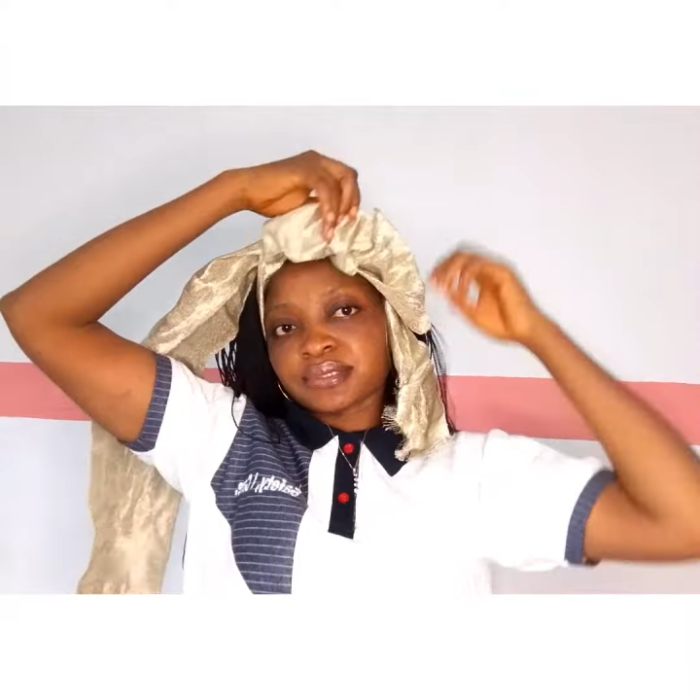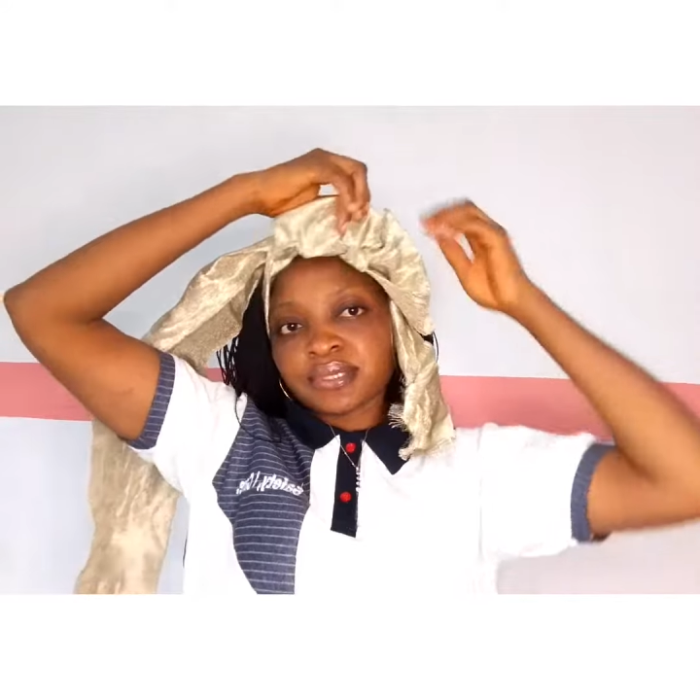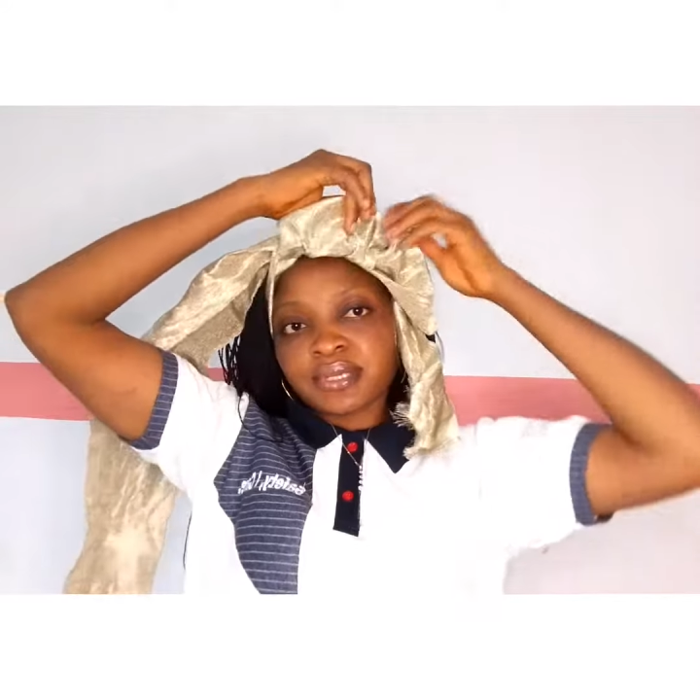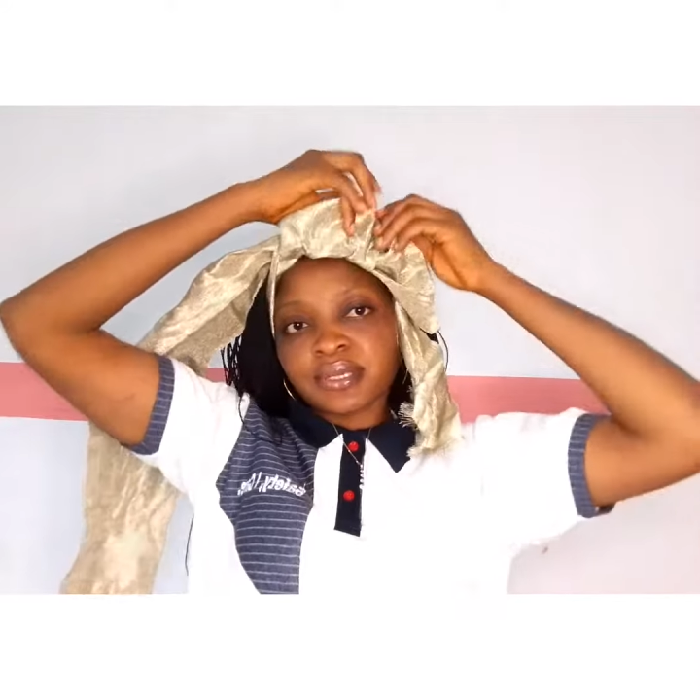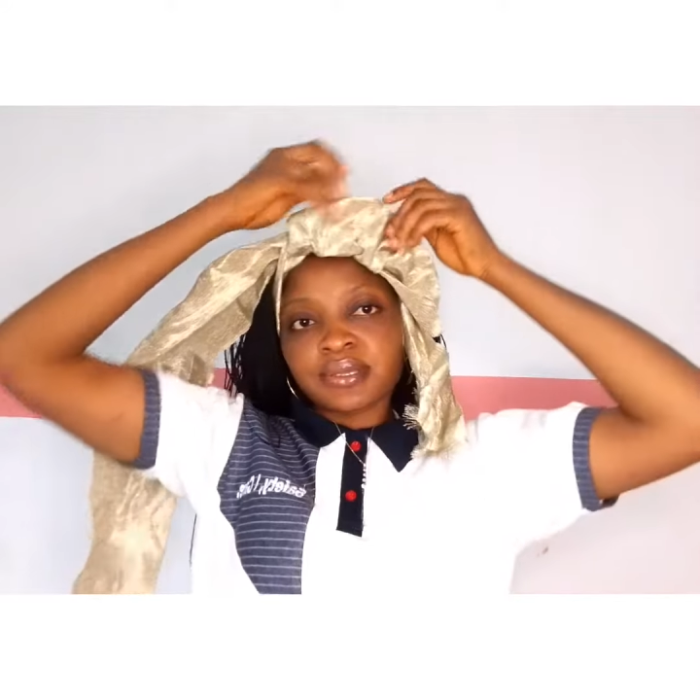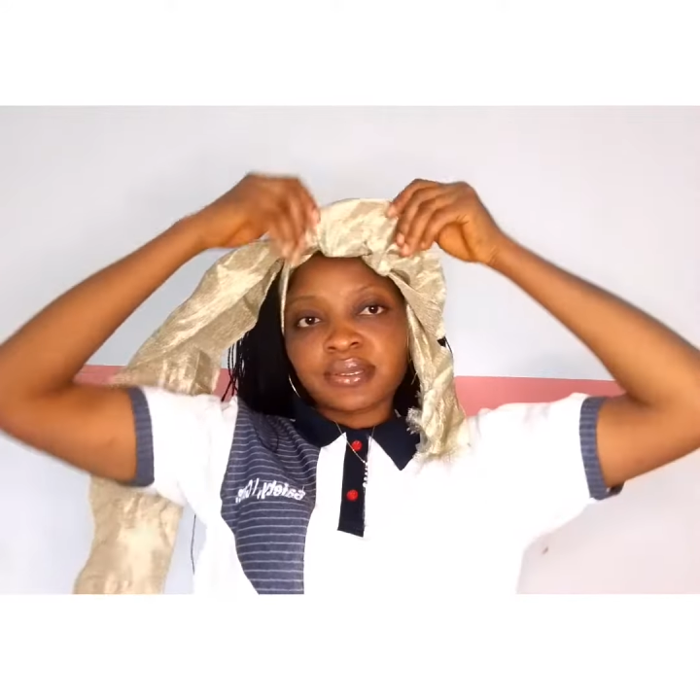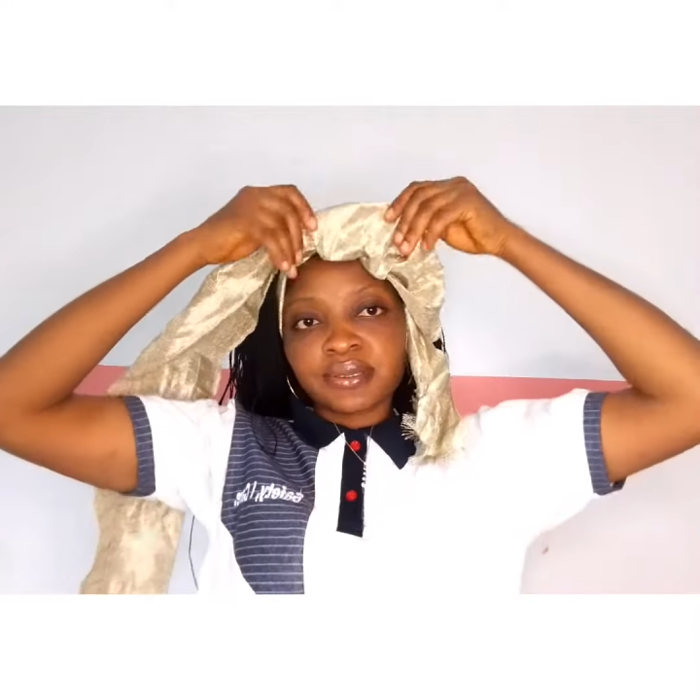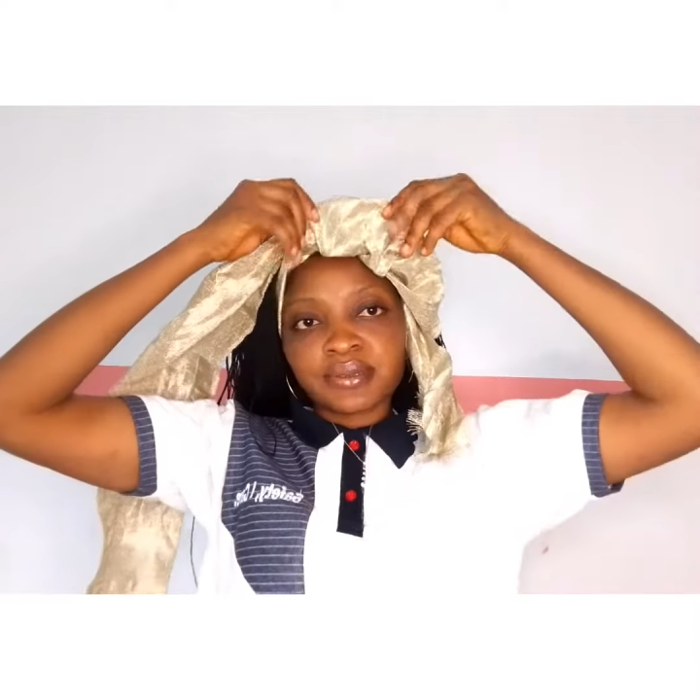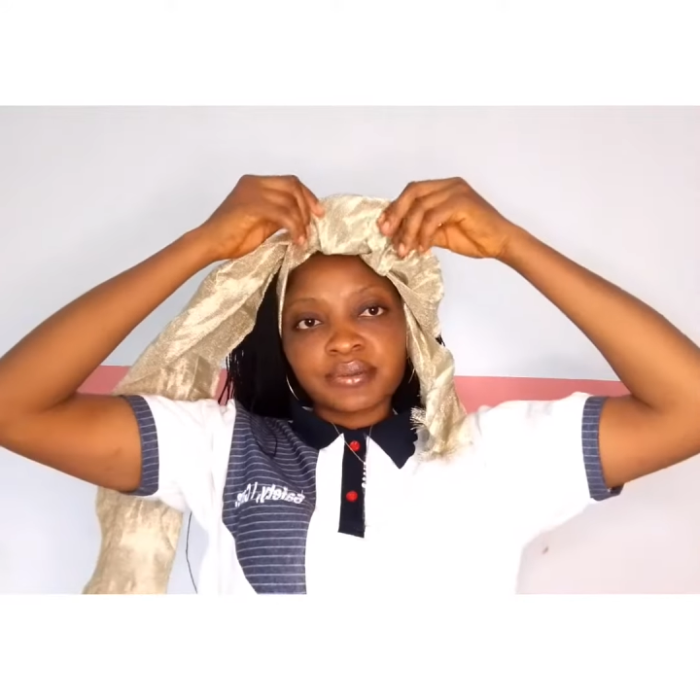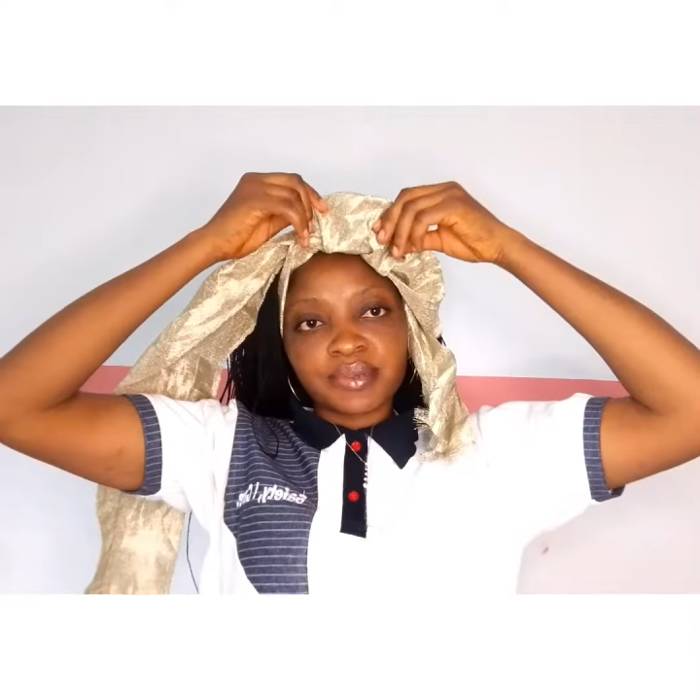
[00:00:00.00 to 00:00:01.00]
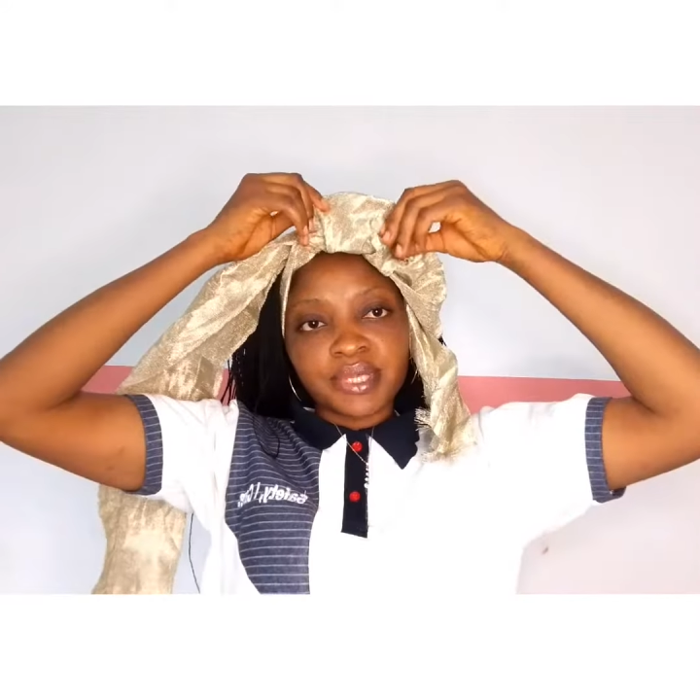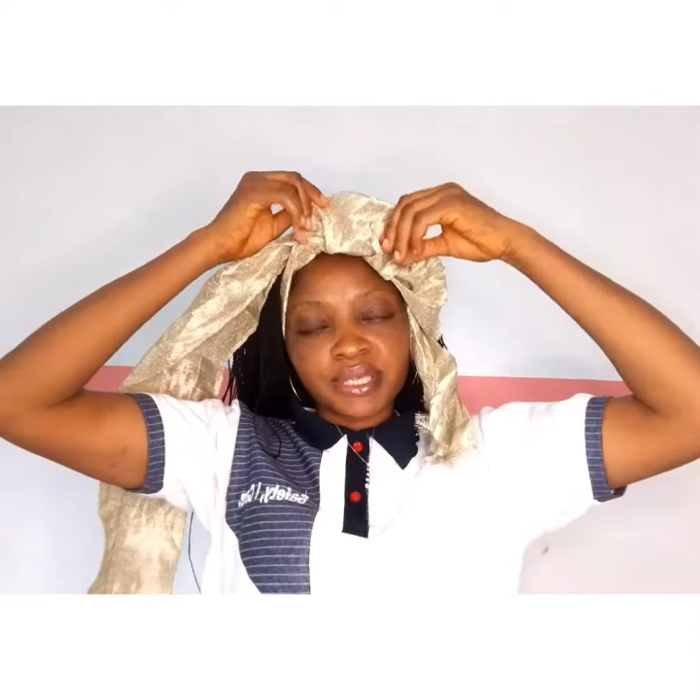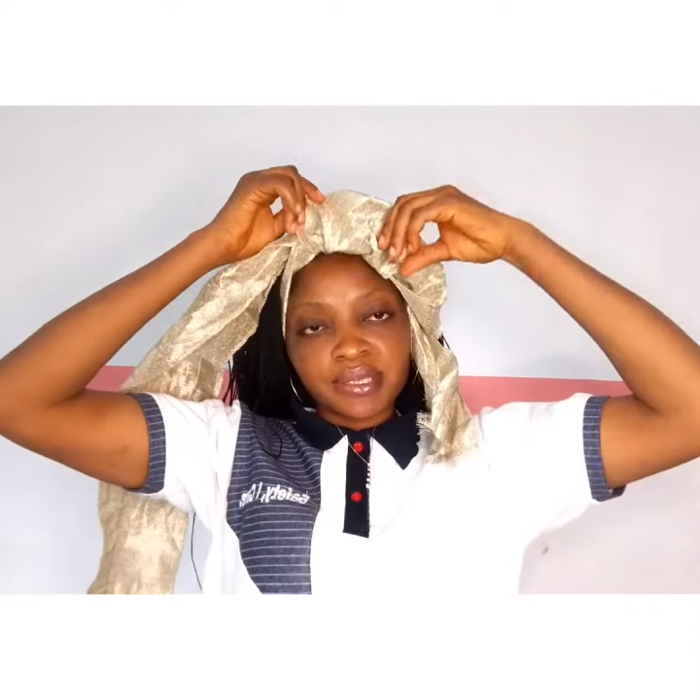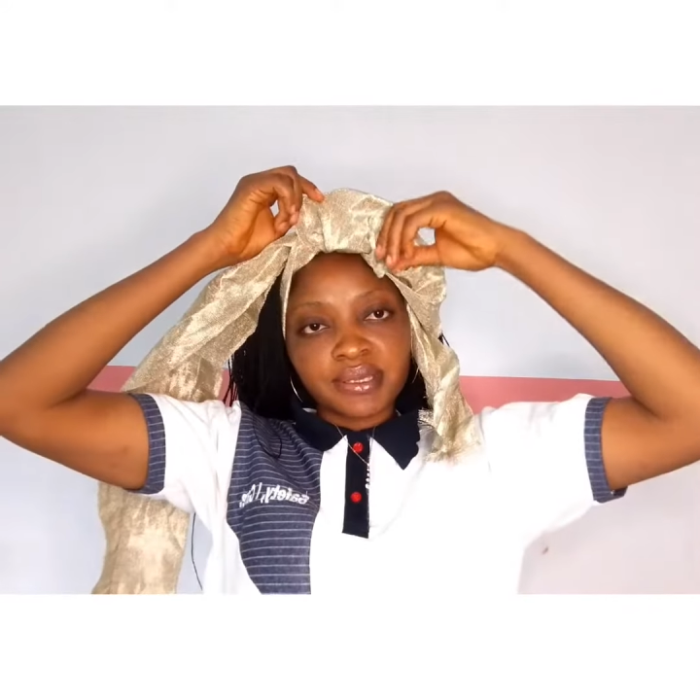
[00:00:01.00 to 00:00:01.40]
the same process.